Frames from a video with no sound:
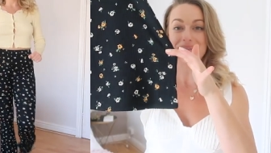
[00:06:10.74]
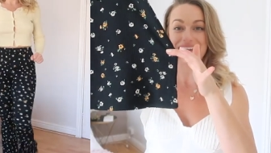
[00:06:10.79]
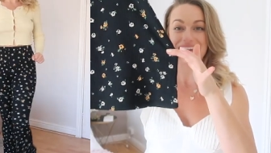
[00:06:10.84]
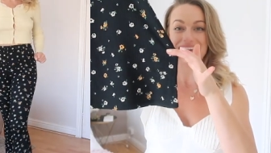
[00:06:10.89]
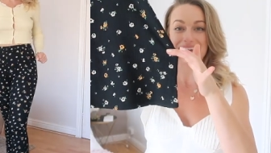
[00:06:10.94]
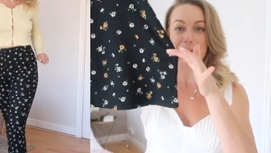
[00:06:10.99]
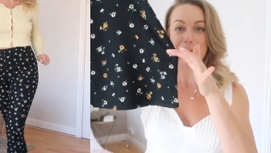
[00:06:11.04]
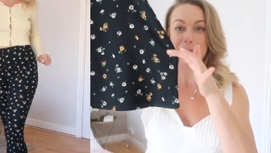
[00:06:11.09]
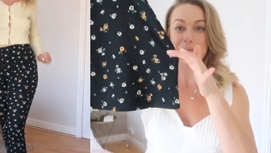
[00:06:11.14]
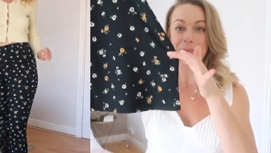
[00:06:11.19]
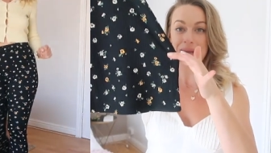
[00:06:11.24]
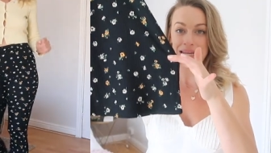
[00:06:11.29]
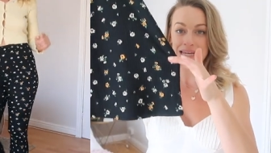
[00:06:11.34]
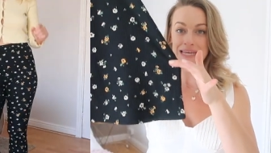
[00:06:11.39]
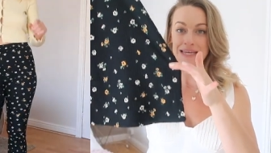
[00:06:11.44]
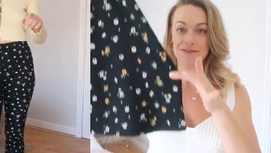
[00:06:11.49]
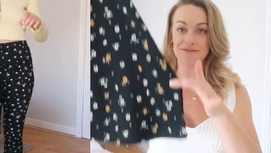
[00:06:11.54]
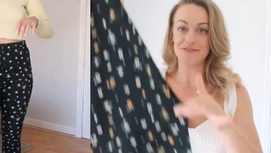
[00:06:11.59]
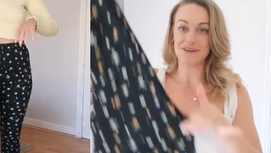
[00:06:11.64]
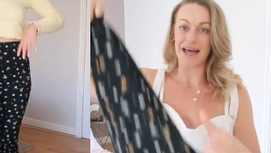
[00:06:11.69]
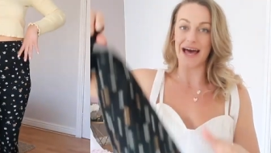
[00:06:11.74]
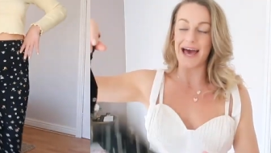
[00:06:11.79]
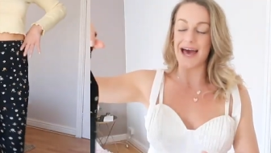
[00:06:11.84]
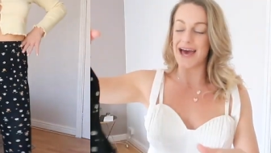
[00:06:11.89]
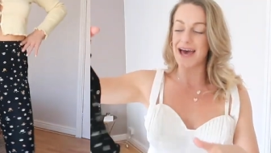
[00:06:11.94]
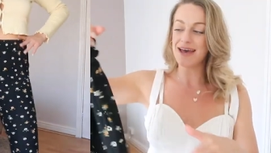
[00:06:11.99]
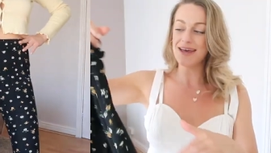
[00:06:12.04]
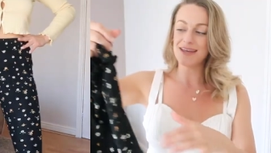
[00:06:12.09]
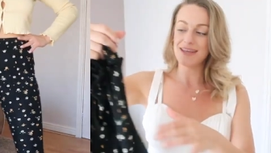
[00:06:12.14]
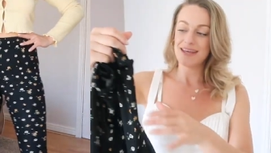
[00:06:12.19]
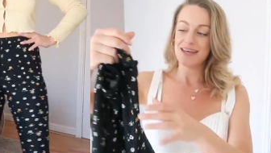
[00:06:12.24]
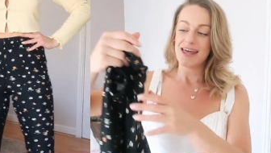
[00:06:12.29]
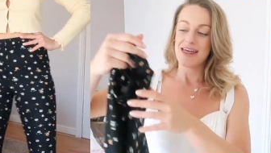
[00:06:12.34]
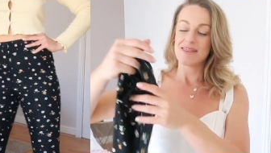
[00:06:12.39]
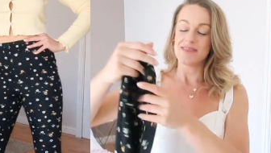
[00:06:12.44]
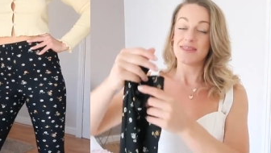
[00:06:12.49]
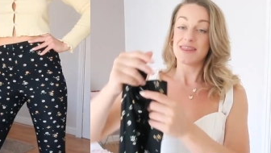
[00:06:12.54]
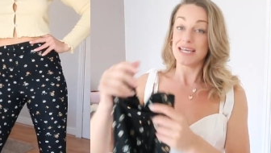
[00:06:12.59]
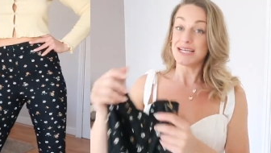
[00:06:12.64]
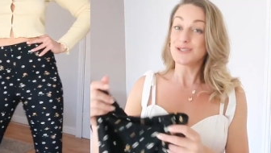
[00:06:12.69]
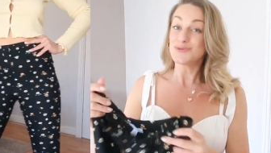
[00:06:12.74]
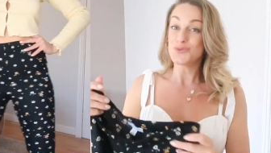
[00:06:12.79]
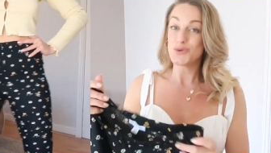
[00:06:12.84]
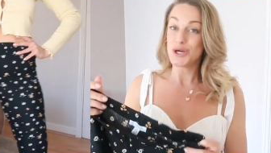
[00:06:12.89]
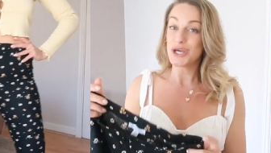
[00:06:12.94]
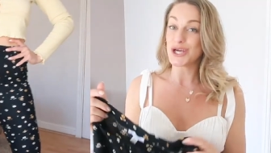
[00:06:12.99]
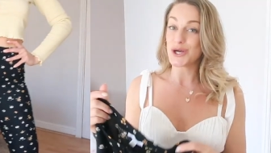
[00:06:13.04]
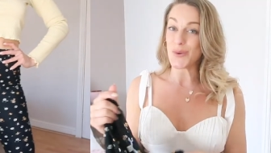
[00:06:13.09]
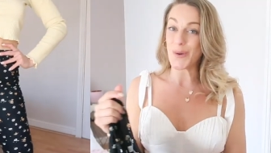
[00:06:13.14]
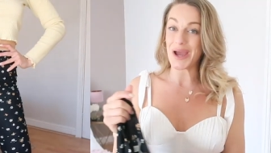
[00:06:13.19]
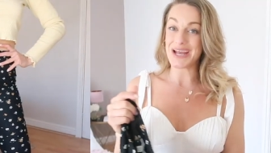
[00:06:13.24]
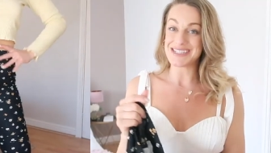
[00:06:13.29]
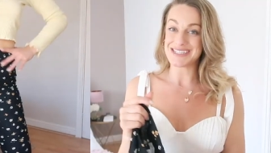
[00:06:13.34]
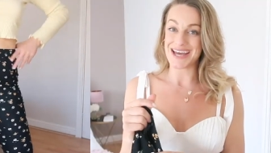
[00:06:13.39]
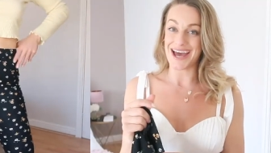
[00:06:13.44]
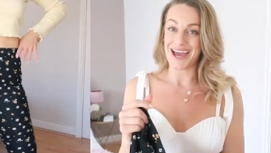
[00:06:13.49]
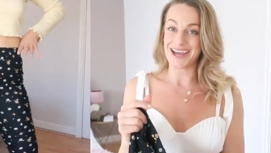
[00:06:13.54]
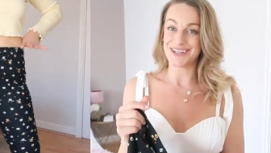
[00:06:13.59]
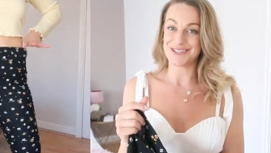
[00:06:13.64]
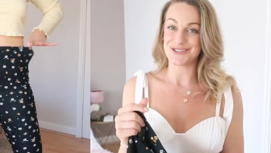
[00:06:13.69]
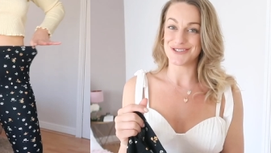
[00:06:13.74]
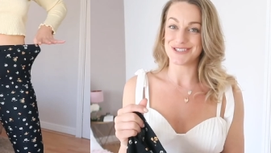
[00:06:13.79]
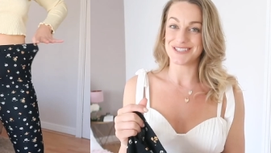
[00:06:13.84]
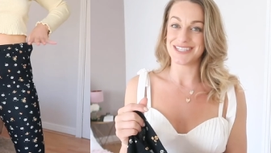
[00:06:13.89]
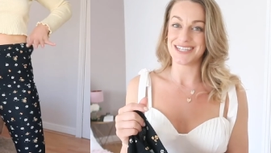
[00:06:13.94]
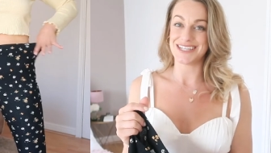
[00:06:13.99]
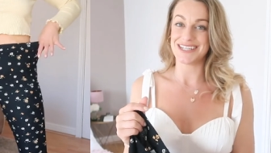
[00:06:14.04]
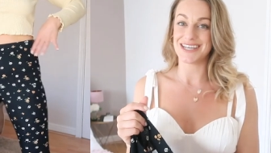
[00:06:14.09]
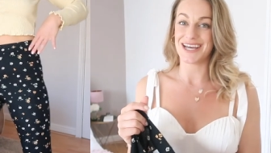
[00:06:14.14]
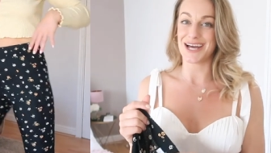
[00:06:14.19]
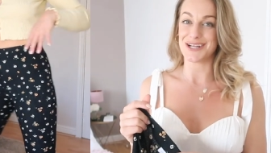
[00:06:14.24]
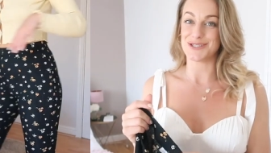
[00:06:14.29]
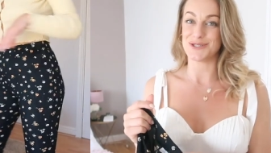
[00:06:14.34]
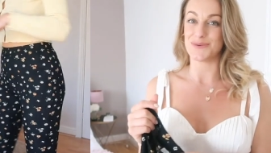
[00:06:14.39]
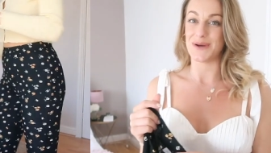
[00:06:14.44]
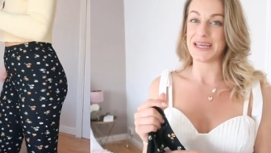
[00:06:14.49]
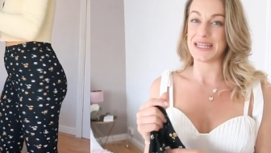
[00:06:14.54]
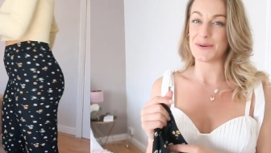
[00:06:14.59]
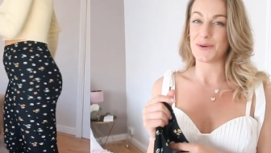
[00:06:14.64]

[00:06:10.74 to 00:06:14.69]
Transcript: they're like a mini flare. These were quite tight, as you'll see in the cutaway.